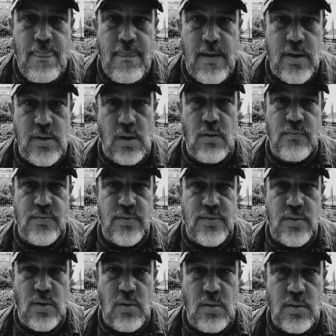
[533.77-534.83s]
An
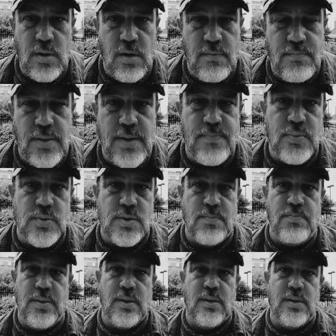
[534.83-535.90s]
overthrowing of people's
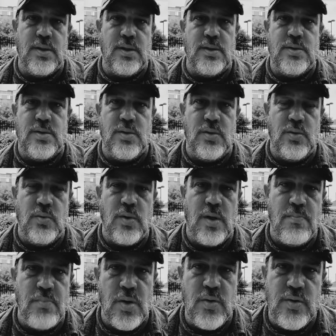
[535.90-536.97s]
ability to
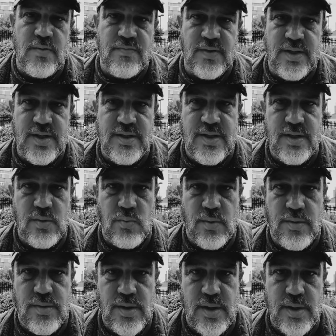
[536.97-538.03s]
emotively deal
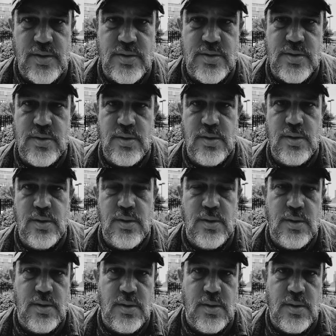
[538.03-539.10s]
with things,
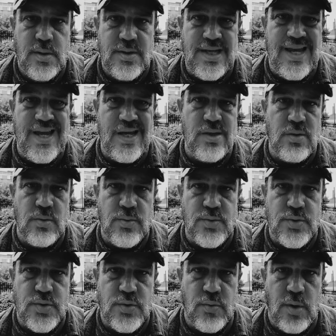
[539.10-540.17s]
to handle the
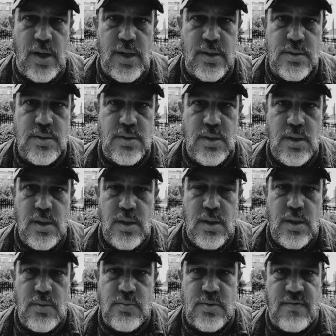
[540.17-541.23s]
stress.
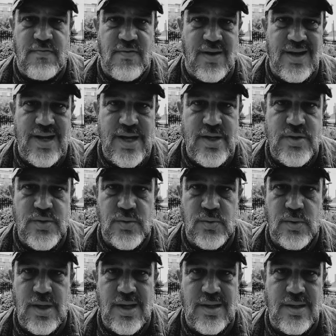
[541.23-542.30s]
It was a
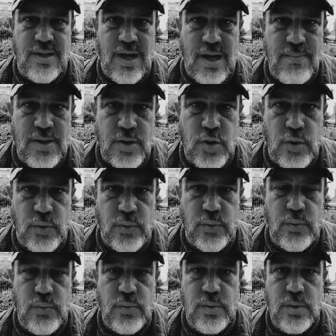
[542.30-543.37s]
financial, economic
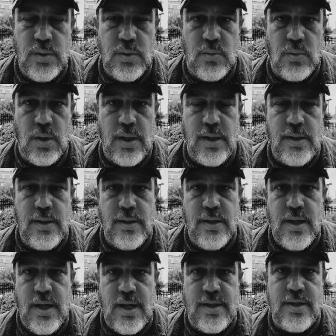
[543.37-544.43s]
coup, right? And